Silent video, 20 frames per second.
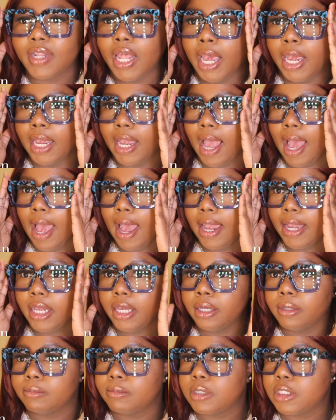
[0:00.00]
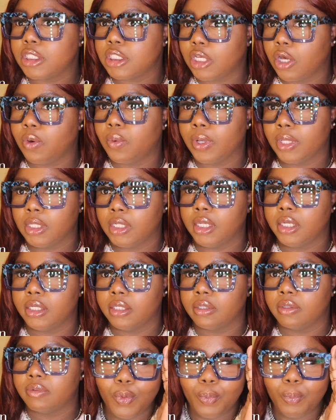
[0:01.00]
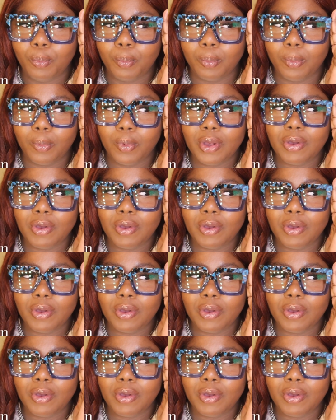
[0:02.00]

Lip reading: Like, I am so in love.